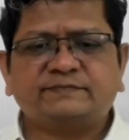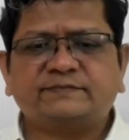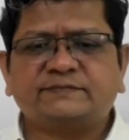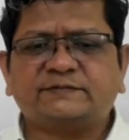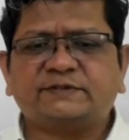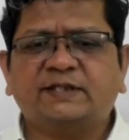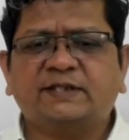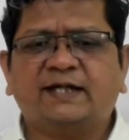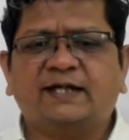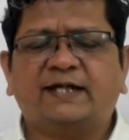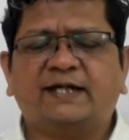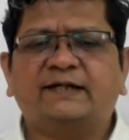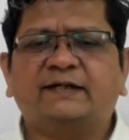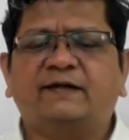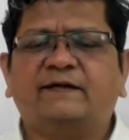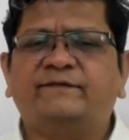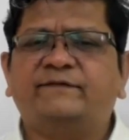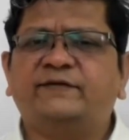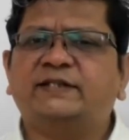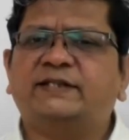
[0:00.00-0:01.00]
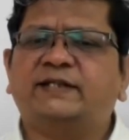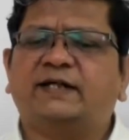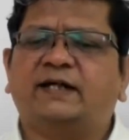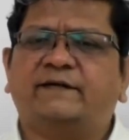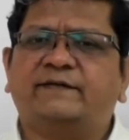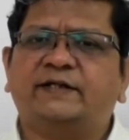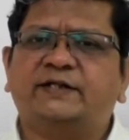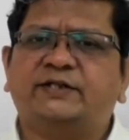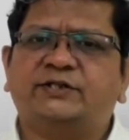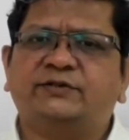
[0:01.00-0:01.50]
and with
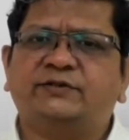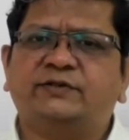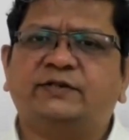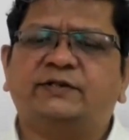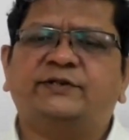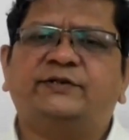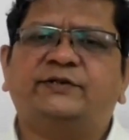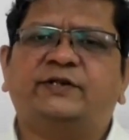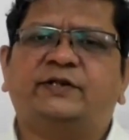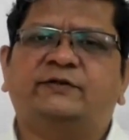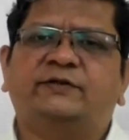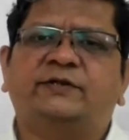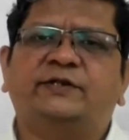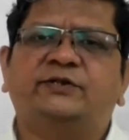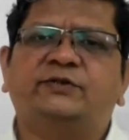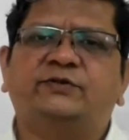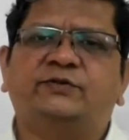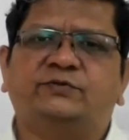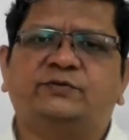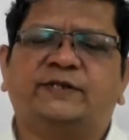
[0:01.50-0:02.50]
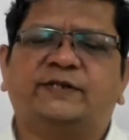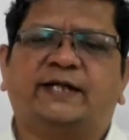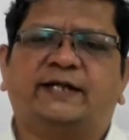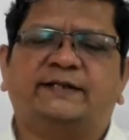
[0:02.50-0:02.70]
our tool you are going to do that.